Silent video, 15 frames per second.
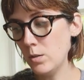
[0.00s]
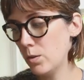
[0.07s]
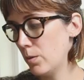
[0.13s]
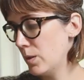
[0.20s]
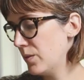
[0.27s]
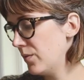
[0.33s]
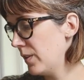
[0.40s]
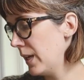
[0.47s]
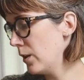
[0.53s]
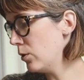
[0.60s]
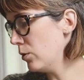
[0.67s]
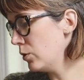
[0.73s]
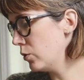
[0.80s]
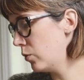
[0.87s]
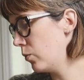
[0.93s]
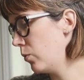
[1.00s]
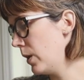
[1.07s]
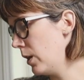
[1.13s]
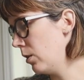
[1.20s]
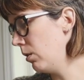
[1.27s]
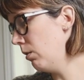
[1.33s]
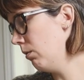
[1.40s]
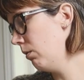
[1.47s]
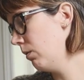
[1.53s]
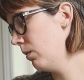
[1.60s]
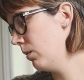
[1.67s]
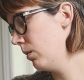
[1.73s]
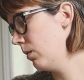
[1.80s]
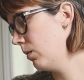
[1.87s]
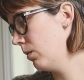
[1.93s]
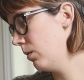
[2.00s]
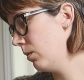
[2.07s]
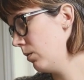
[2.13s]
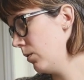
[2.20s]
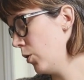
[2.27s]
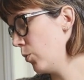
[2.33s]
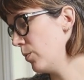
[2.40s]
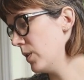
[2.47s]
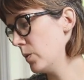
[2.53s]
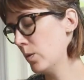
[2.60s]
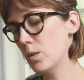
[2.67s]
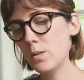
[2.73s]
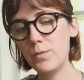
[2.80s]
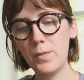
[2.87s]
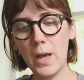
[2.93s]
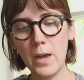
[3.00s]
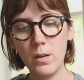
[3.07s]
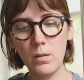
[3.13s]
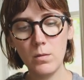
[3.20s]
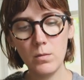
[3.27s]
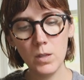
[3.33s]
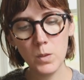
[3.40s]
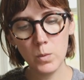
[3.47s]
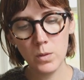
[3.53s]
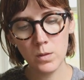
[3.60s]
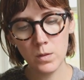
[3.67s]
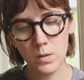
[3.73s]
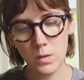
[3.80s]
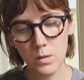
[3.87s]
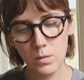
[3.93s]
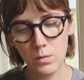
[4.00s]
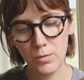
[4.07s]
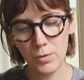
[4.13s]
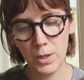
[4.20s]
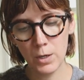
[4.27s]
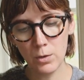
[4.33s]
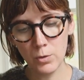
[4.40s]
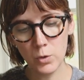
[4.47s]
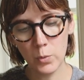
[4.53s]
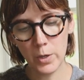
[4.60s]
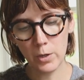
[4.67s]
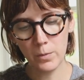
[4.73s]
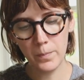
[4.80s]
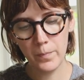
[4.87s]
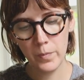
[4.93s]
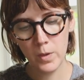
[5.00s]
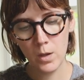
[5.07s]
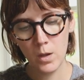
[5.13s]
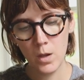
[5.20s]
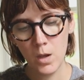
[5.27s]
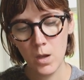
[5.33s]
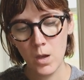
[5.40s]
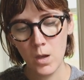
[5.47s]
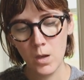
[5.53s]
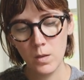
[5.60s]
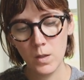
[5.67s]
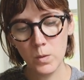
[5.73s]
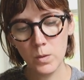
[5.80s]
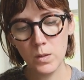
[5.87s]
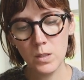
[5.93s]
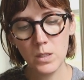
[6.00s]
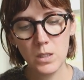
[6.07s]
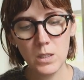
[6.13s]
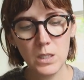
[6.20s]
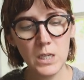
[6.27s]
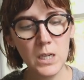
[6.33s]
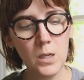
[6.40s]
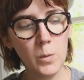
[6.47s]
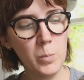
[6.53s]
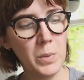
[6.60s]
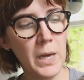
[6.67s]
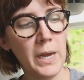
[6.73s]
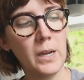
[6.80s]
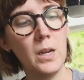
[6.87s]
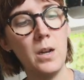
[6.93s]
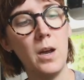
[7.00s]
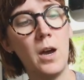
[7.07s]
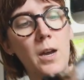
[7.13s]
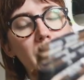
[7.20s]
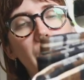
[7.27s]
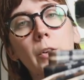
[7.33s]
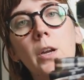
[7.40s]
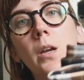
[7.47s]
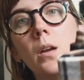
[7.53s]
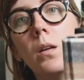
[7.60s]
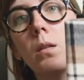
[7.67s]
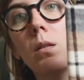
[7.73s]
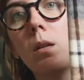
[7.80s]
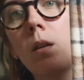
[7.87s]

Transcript: So it's flannel twill. Nope, this one's a flat. This one's flannel twill. This one's teak, black, and ivory.